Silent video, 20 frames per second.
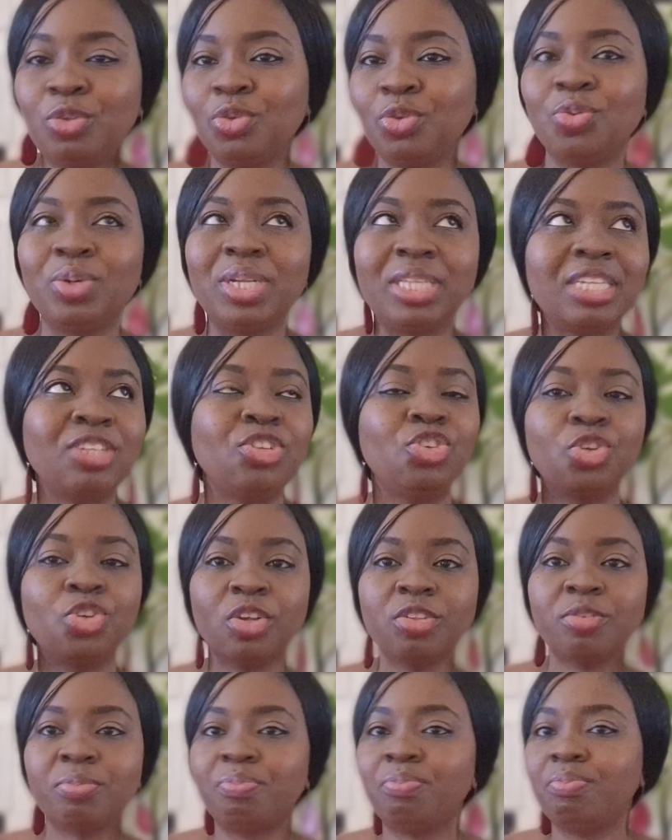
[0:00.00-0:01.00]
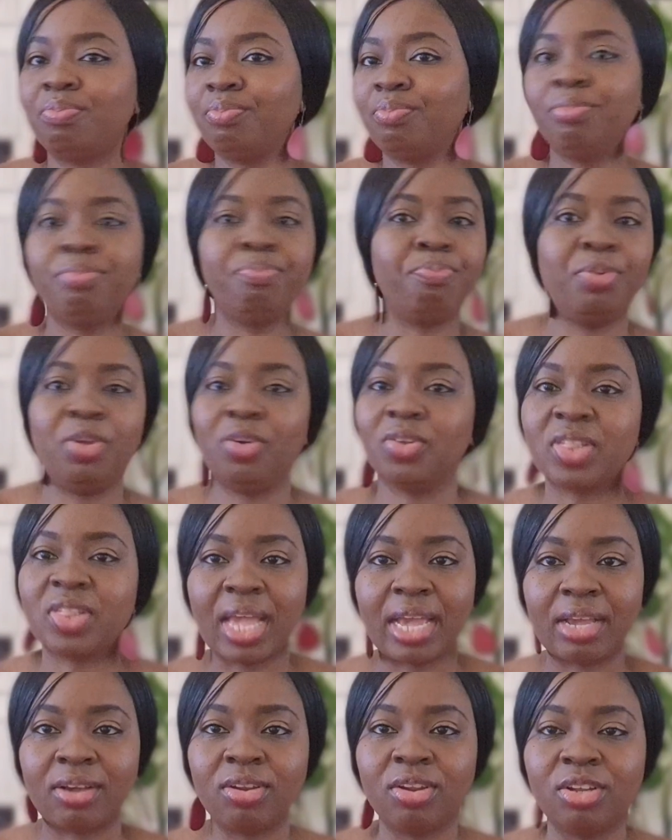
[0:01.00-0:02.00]
to do it. It's just pure
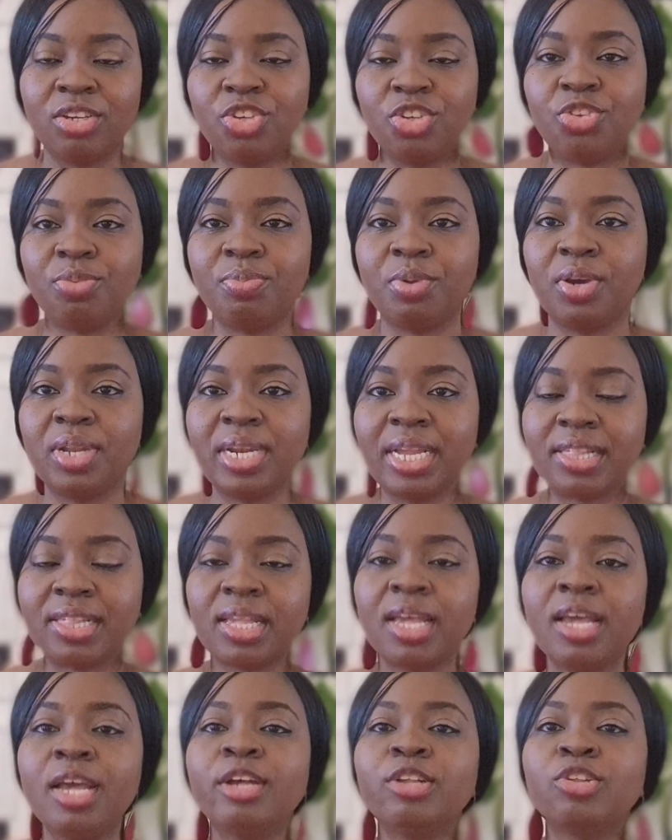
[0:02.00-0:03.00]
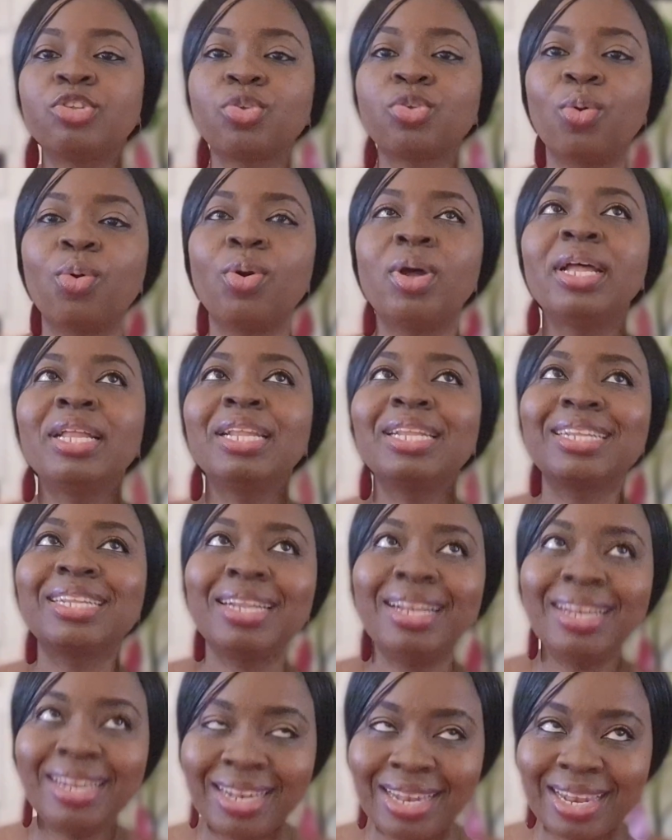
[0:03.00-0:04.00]
psychology, to be honest. So
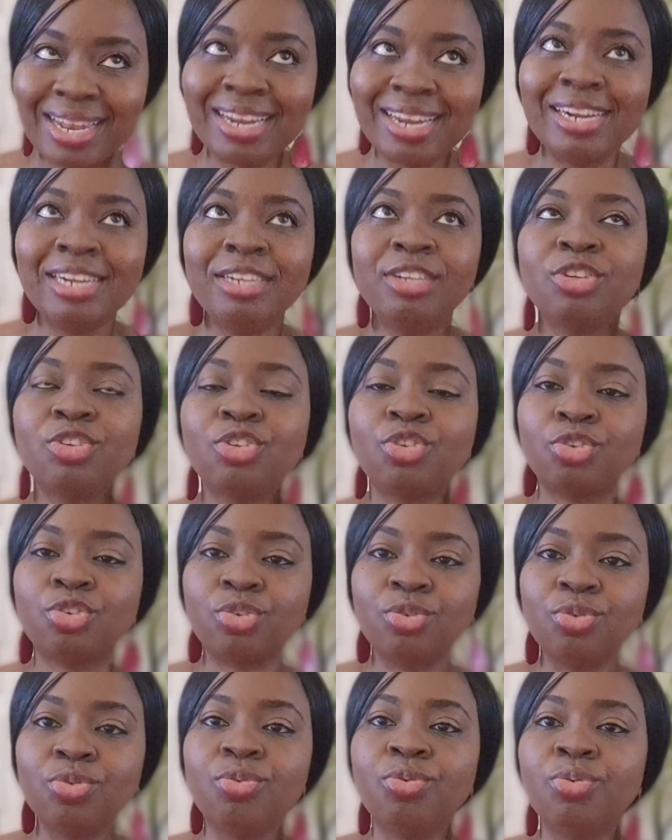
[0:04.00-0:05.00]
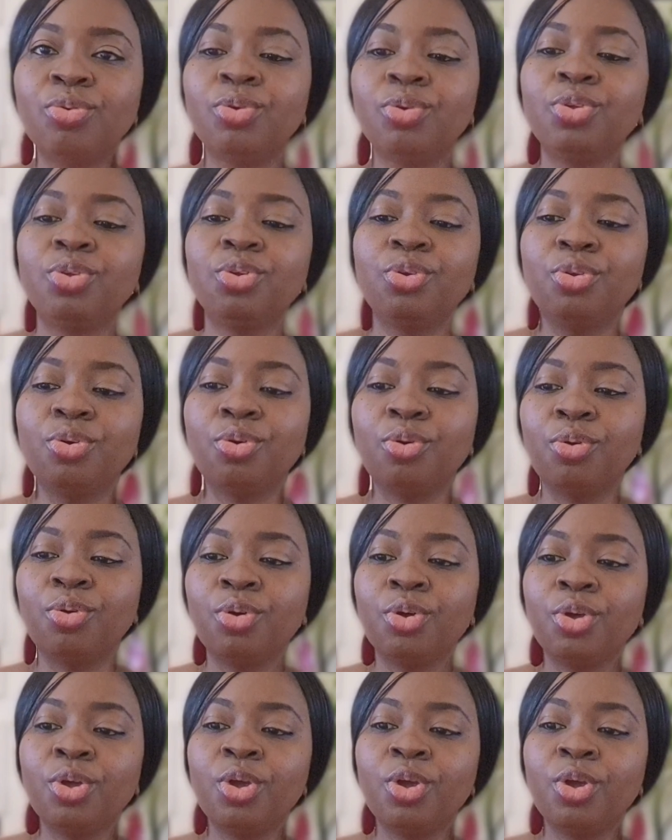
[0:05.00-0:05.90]
learn to, you know,